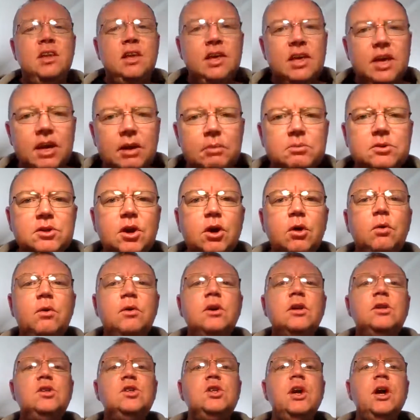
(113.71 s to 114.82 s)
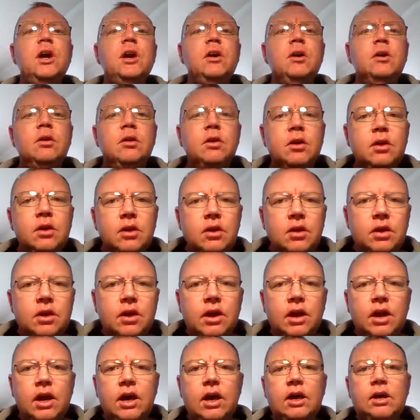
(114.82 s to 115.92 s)
He keeps going to jail,
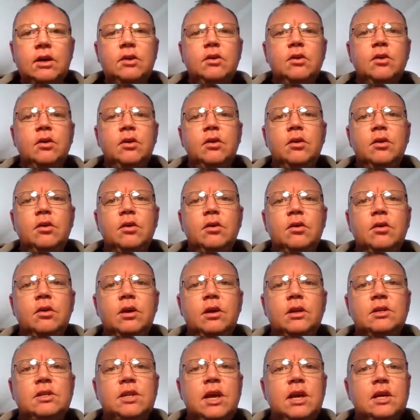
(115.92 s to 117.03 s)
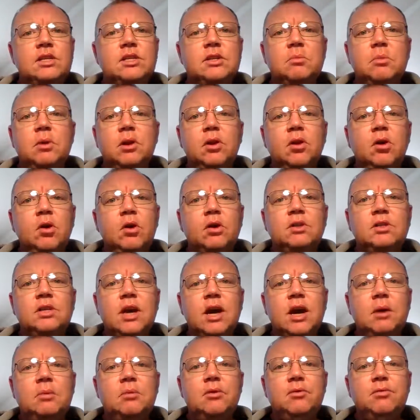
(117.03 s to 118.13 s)
and it takes him a long
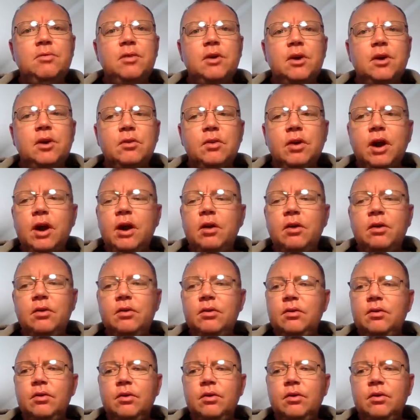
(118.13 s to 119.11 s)
time to figure out,